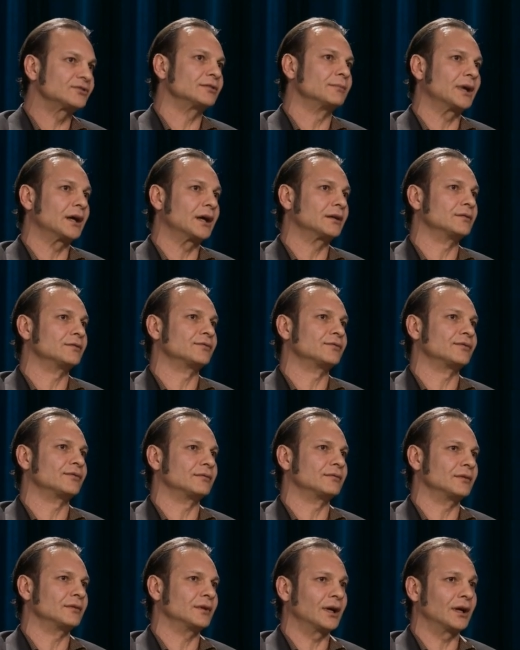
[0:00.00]
amount of
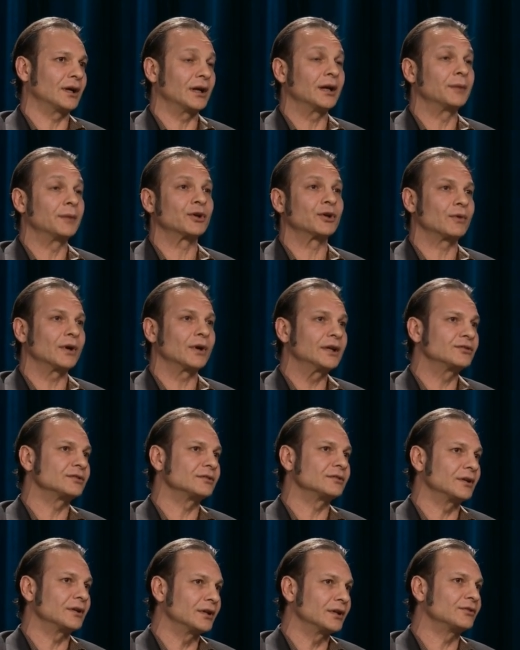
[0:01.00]

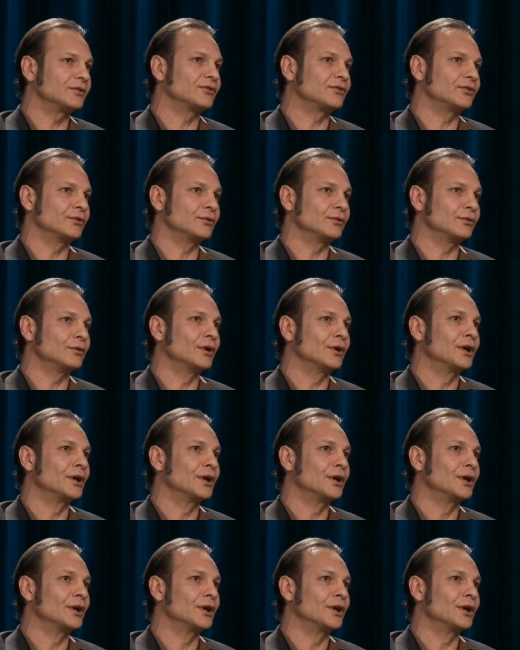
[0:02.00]
emigration into